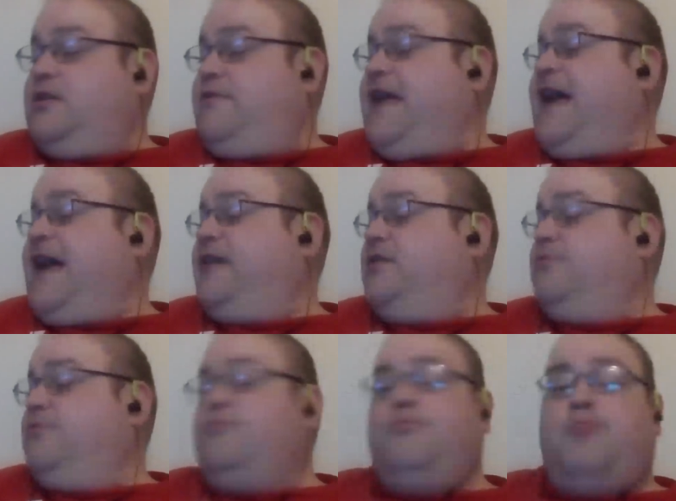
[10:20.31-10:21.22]

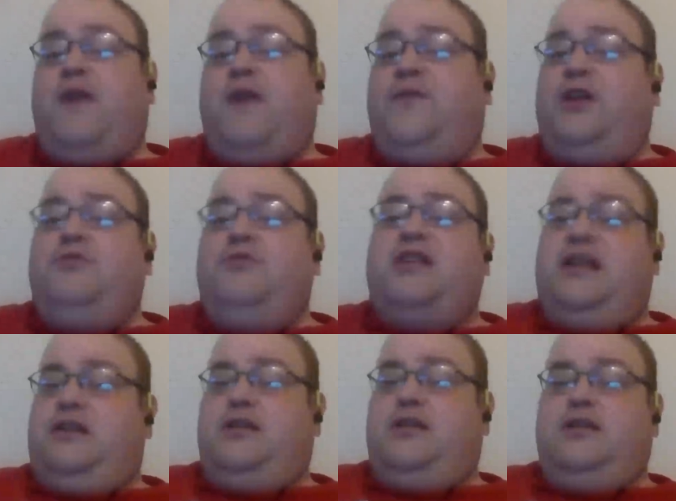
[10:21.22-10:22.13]
that Buffalo
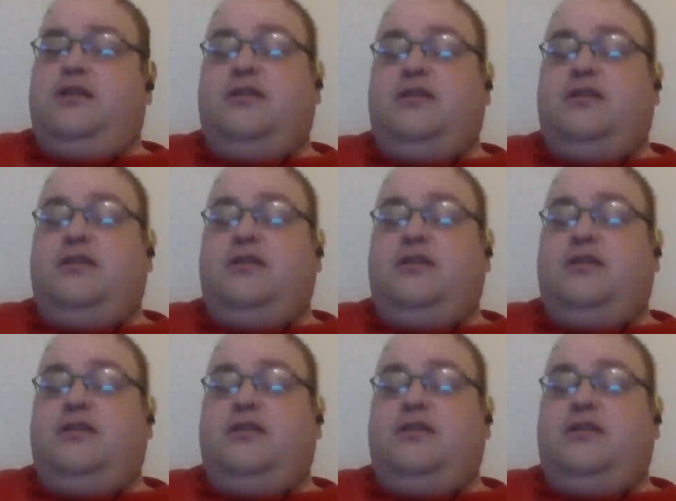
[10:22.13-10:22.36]
didn't.